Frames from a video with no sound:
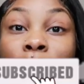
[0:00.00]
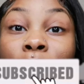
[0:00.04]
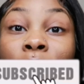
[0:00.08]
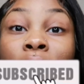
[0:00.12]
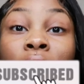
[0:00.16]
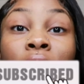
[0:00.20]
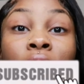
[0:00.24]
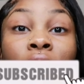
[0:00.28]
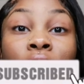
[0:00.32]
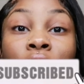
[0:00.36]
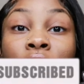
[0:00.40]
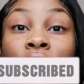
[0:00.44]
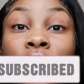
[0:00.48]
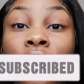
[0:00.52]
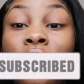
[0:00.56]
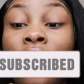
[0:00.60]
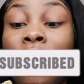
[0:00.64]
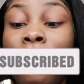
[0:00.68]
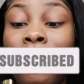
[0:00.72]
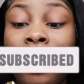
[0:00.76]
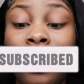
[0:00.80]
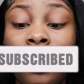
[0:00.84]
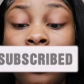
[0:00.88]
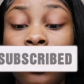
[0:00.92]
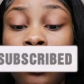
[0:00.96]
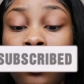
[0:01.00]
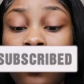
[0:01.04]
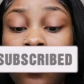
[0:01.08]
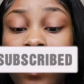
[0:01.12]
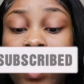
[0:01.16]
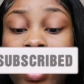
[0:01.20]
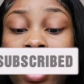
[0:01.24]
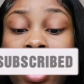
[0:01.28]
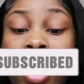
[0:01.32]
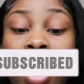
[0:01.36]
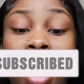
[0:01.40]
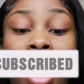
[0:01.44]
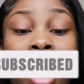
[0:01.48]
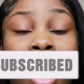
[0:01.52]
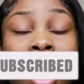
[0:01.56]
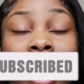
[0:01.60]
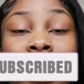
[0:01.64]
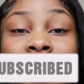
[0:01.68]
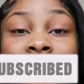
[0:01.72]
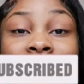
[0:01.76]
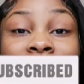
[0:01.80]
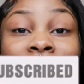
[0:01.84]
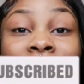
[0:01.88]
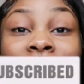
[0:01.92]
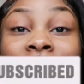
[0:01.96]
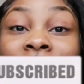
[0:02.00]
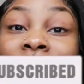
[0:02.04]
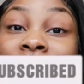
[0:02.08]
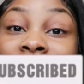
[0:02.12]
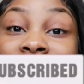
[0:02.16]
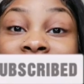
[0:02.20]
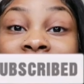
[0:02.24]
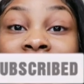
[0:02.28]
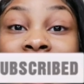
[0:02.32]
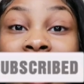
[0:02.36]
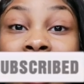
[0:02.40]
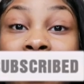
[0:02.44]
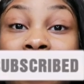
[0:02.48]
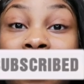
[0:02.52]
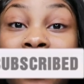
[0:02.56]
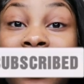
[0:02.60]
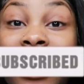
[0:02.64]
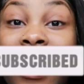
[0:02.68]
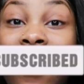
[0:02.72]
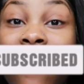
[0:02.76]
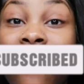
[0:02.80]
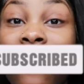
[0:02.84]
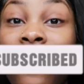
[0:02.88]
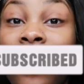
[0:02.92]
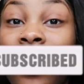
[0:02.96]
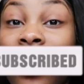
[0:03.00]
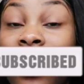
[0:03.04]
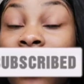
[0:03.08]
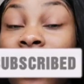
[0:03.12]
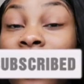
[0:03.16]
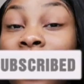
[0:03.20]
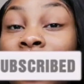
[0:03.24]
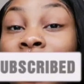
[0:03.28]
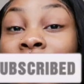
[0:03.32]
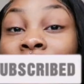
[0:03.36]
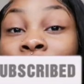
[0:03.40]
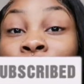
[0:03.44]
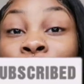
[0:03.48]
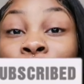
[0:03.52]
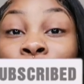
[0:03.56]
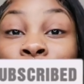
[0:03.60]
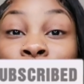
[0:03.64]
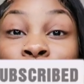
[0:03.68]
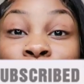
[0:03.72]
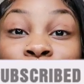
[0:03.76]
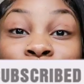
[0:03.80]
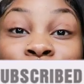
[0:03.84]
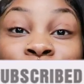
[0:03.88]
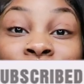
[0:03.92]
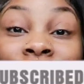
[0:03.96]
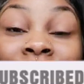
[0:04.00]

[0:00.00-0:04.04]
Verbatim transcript: Period. So I'm about to do it. So yes y'all, without further ado,